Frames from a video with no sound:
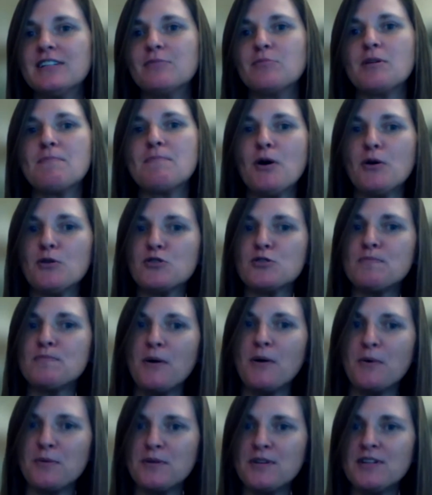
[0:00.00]
And we
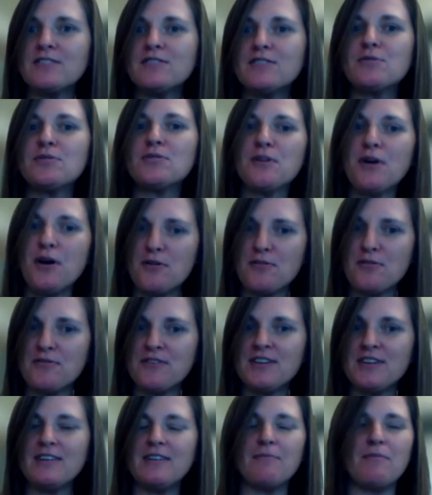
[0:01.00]
postponed it due to
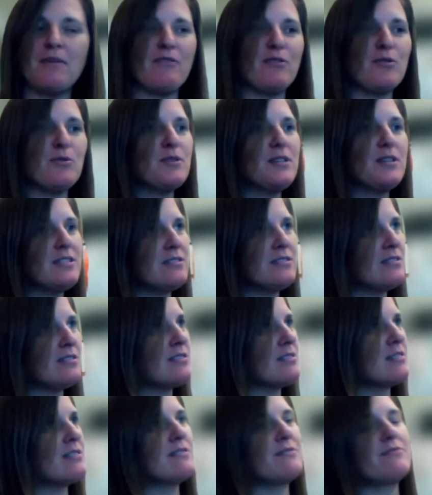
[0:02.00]
COVID, and
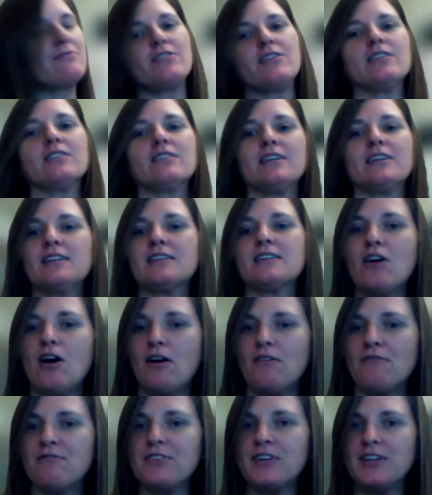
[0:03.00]
everyone's being
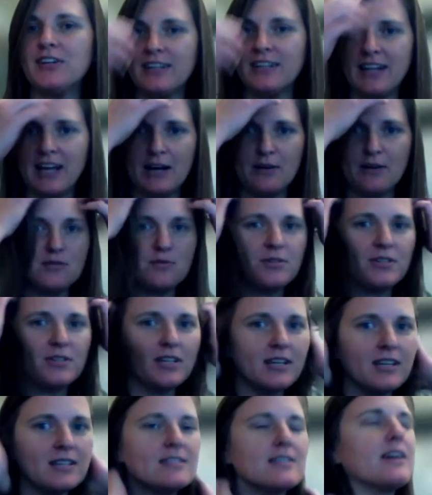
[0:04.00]
confident now, so we're
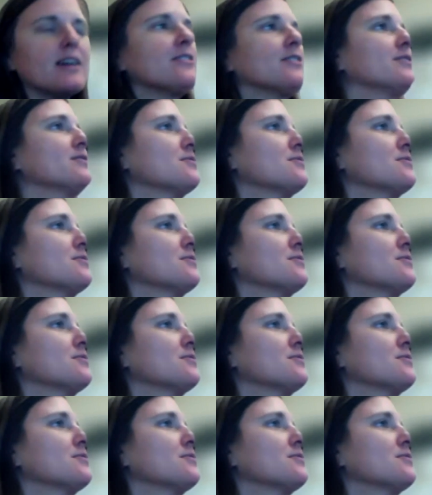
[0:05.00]
gonna get together.